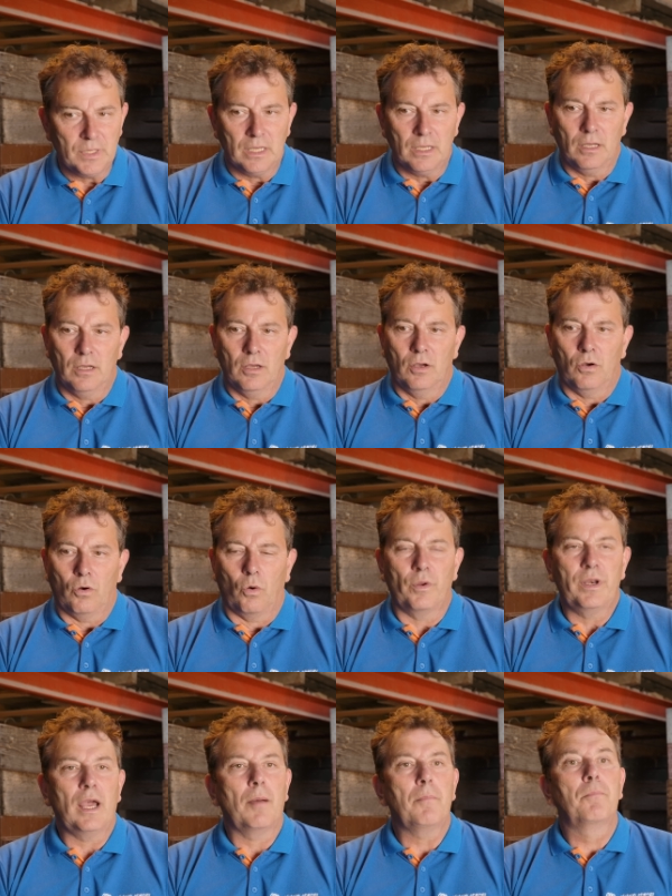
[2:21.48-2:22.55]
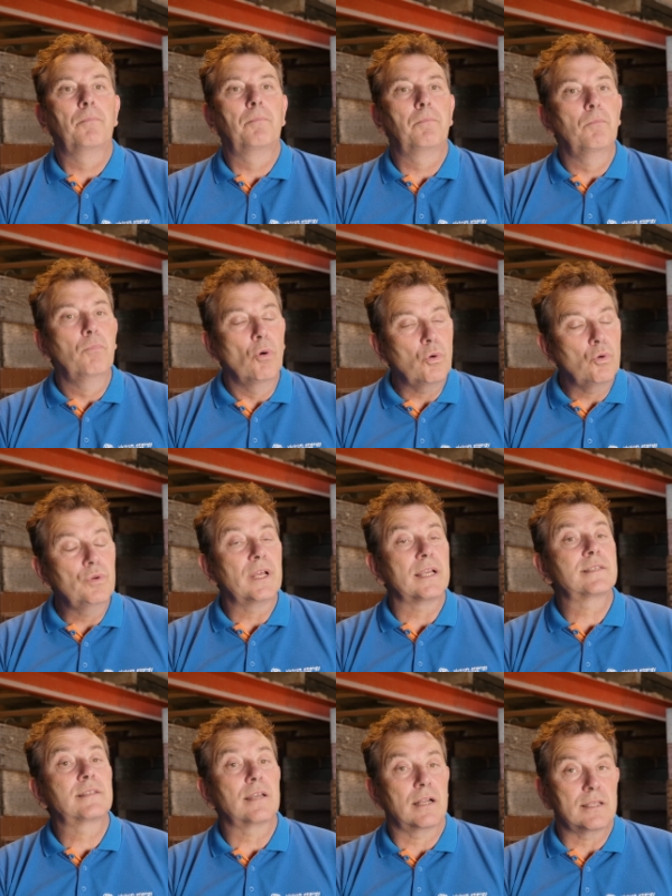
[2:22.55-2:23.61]
We have a lot of facilities that
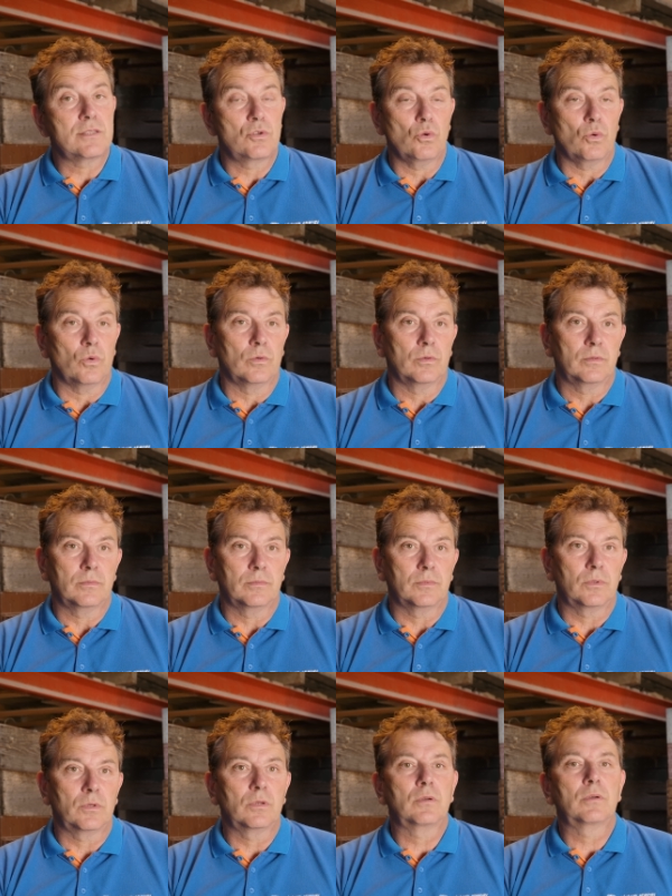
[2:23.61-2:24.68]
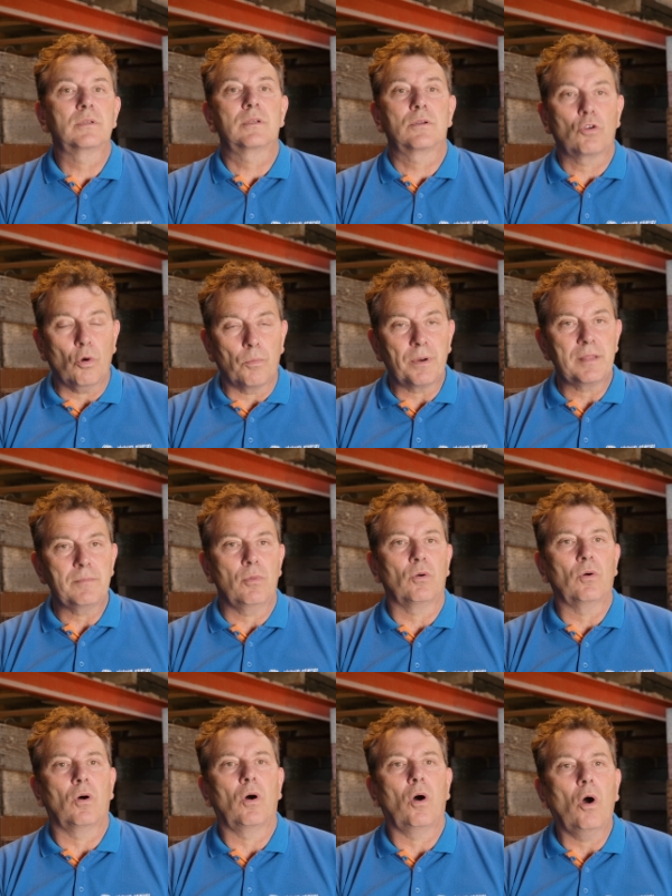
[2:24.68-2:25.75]
are completely off-grid,
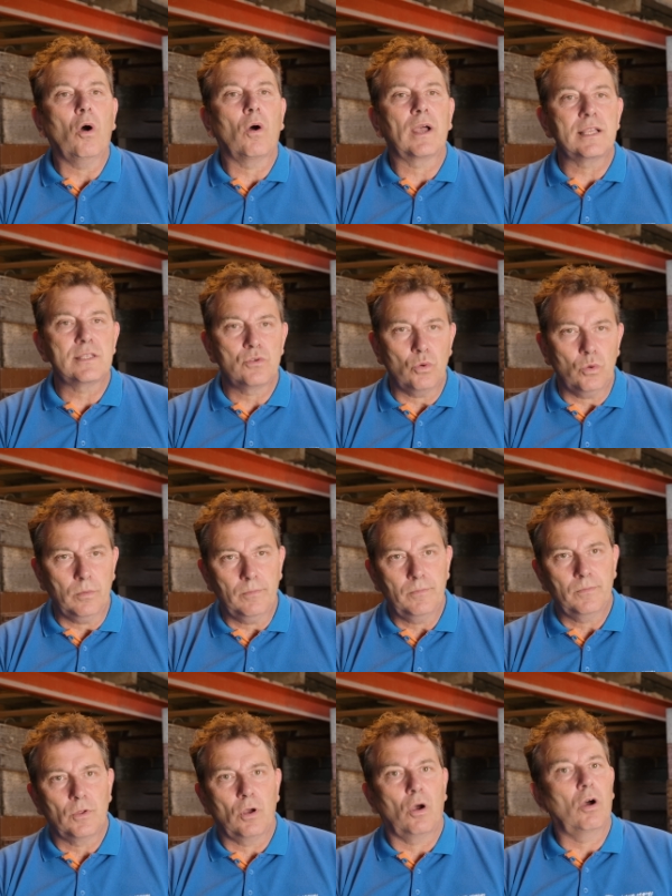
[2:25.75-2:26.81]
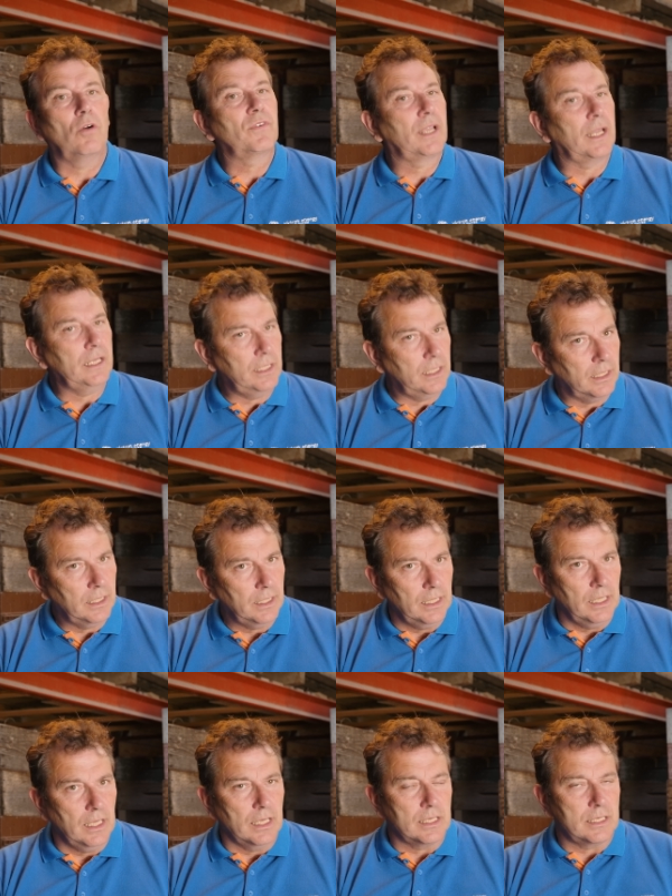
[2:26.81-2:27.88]
off-grid in perfect
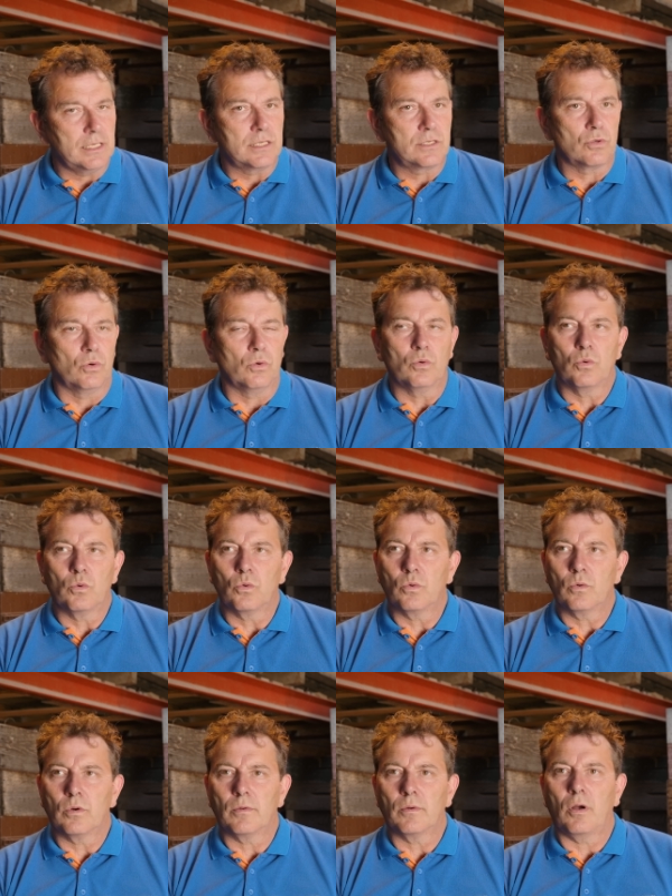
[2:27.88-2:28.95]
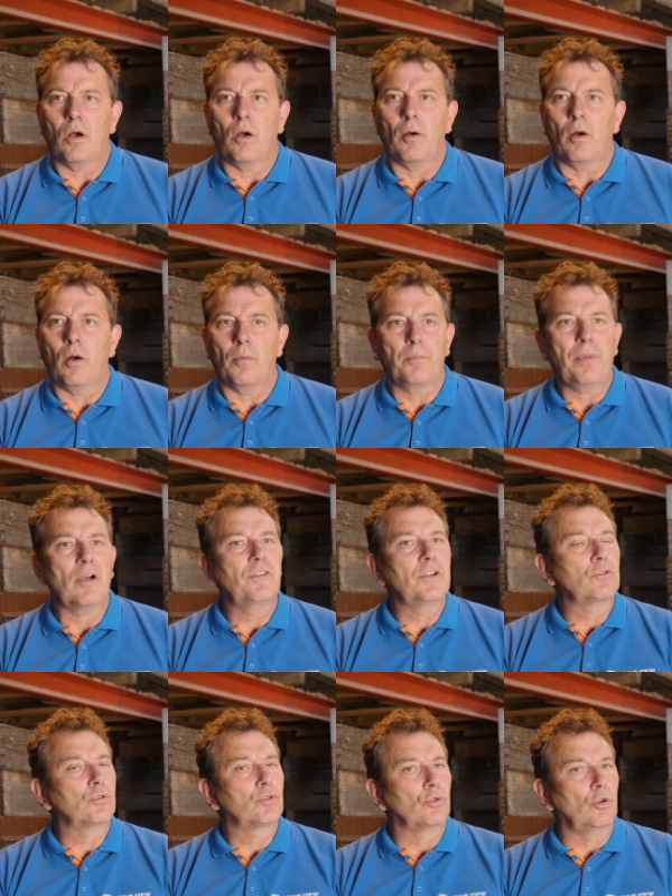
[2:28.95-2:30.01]
autonomy customers who do
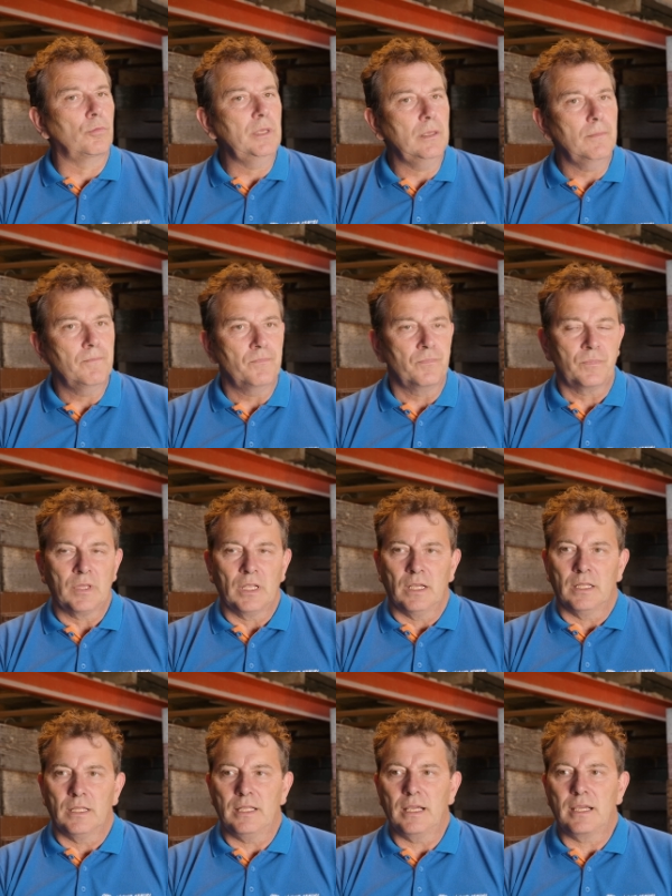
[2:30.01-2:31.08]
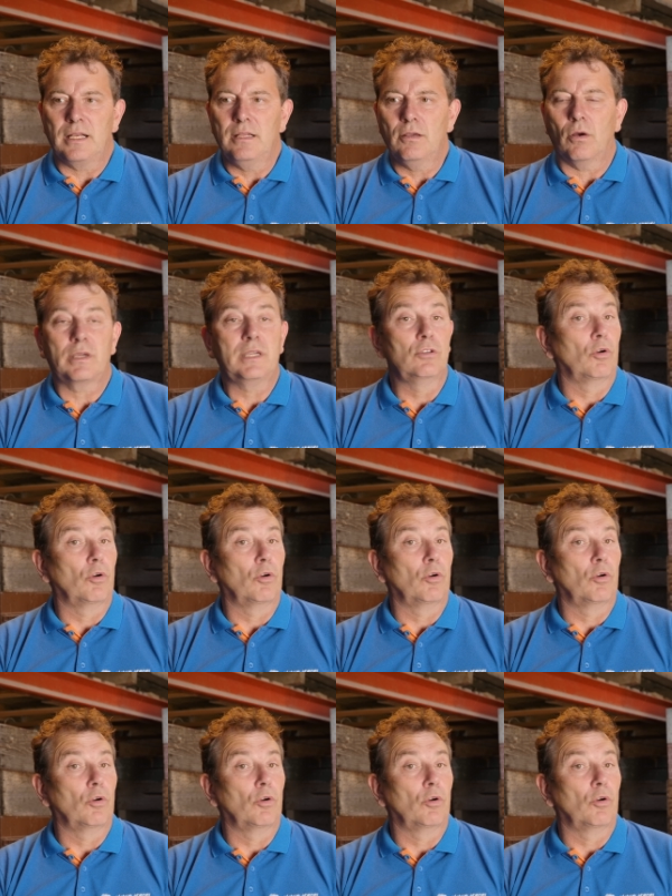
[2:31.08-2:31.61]
not have the EDF network,